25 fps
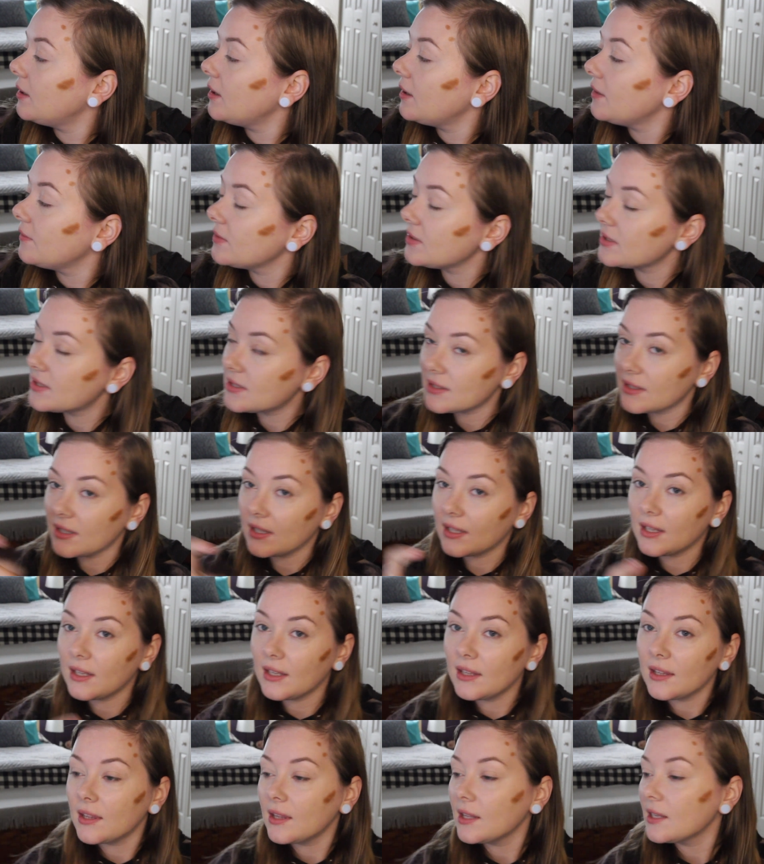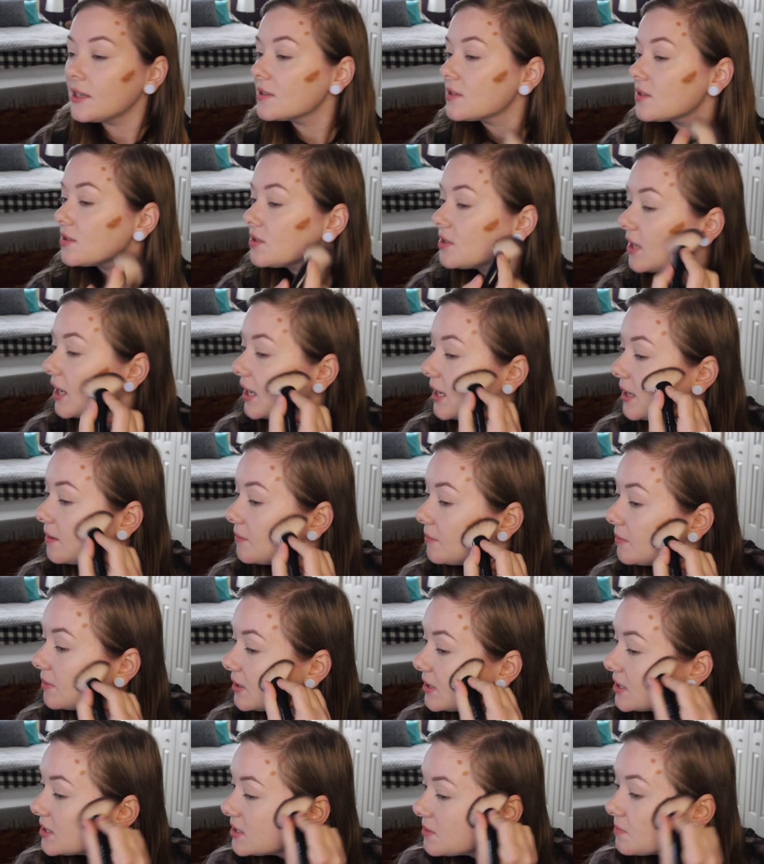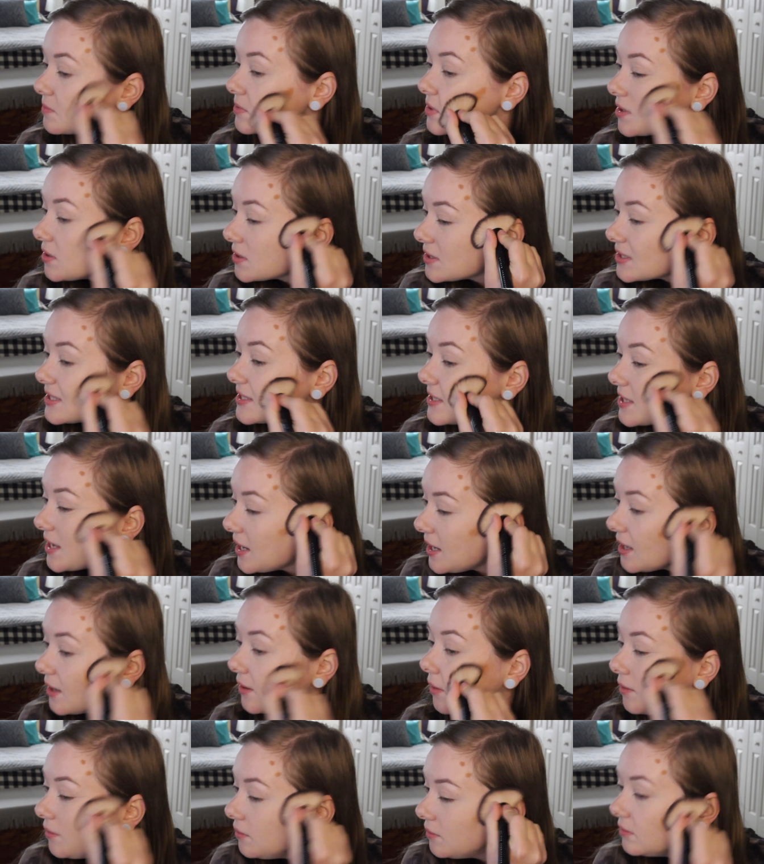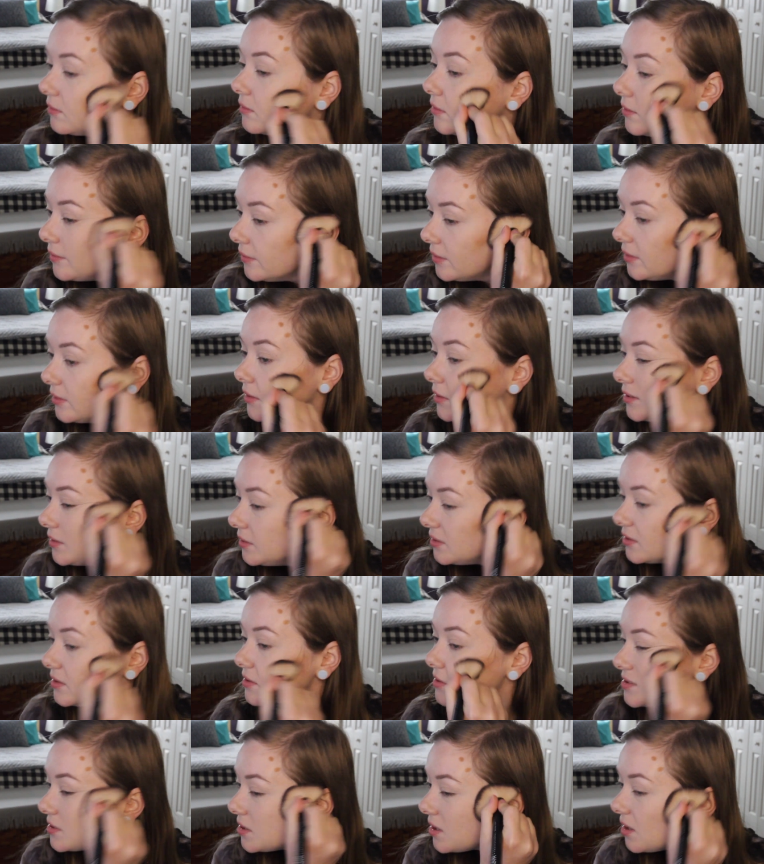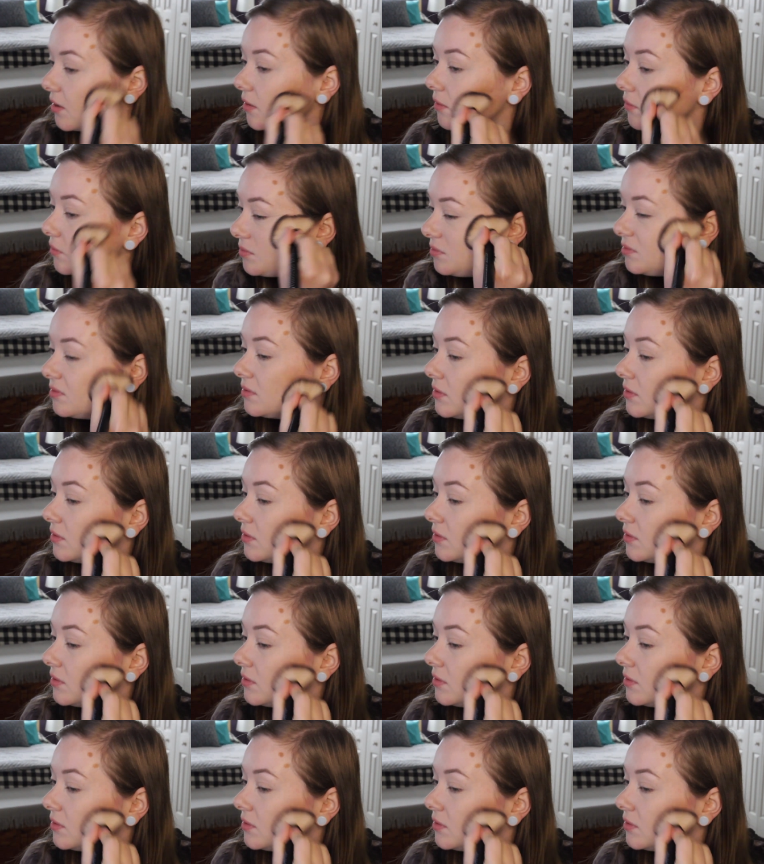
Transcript: Obviously, things are tight, and this was on sale. So,